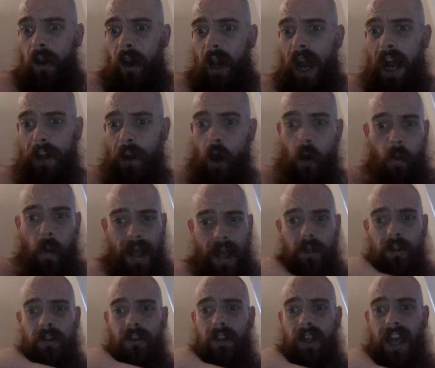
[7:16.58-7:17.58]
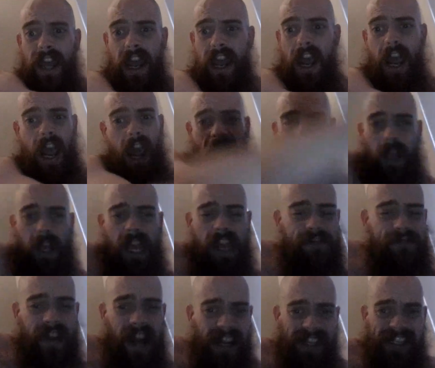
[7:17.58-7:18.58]
and I will,
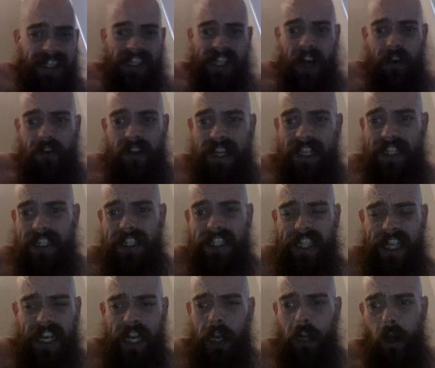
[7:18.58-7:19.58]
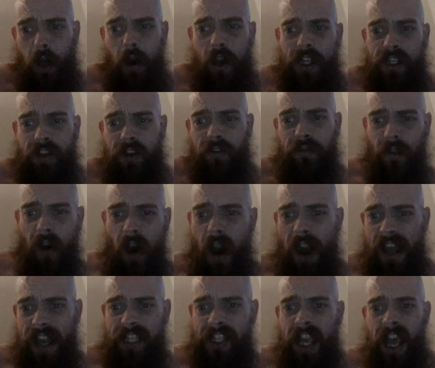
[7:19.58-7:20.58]
if necessary, seek a lawyer's
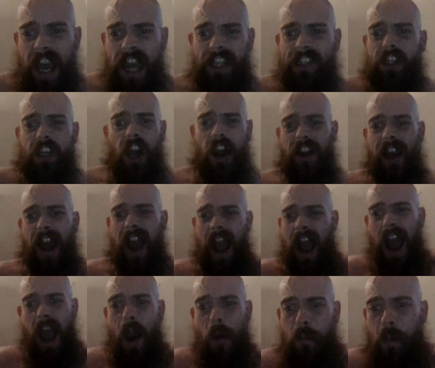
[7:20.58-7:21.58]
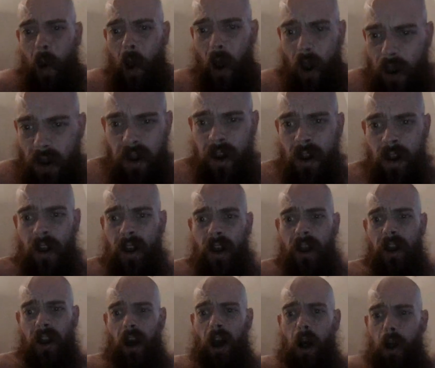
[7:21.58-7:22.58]
advice. It's gonna happen.
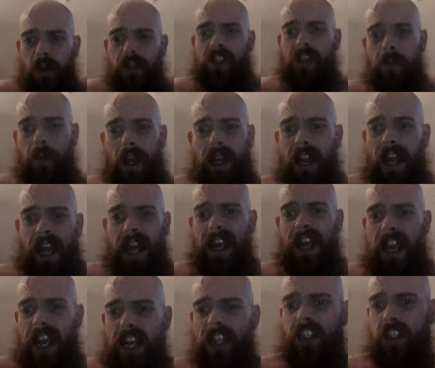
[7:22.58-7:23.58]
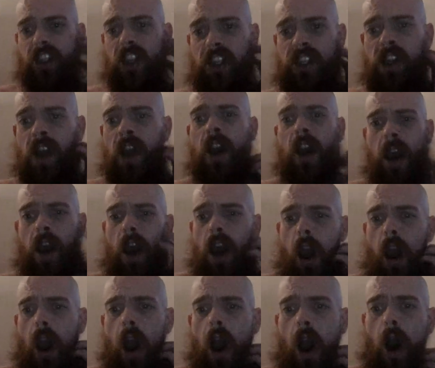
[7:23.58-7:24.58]
Ultimately, it's just,
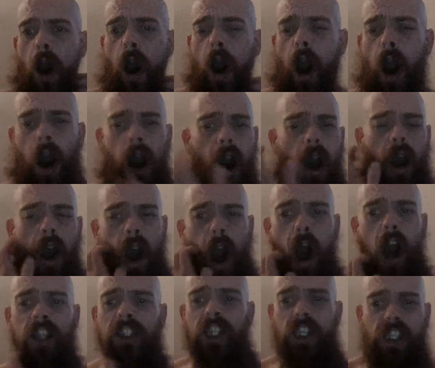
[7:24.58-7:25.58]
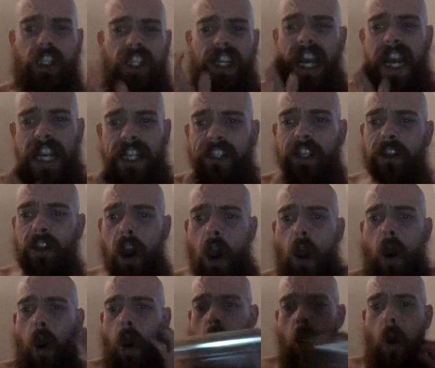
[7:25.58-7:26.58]
I just need to
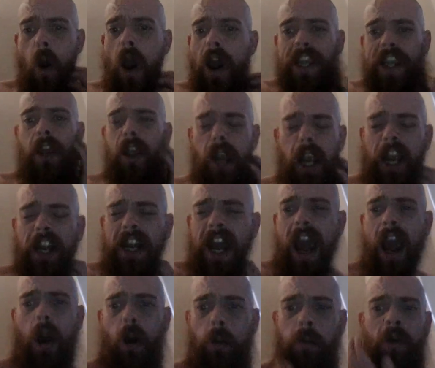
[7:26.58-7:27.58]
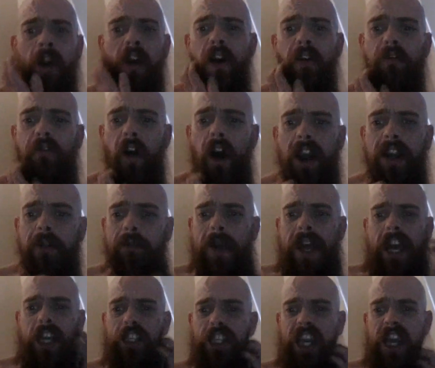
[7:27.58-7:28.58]
know who I can help find
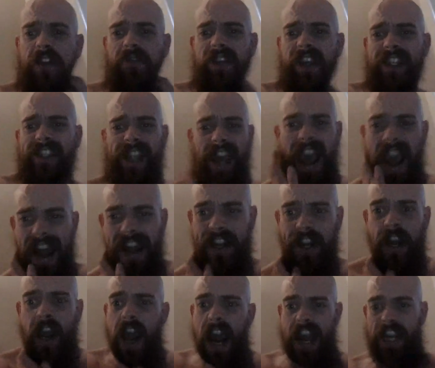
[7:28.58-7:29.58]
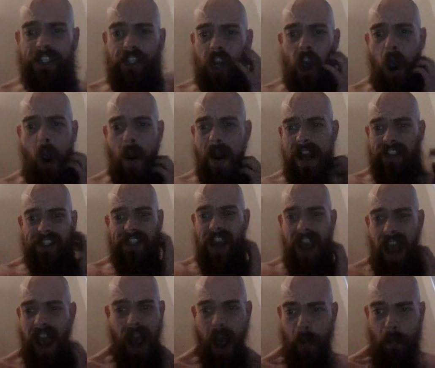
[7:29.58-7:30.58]
me achieve this end. It's going to
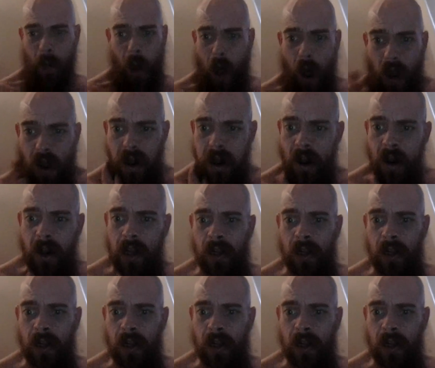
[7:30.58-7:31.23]
happen.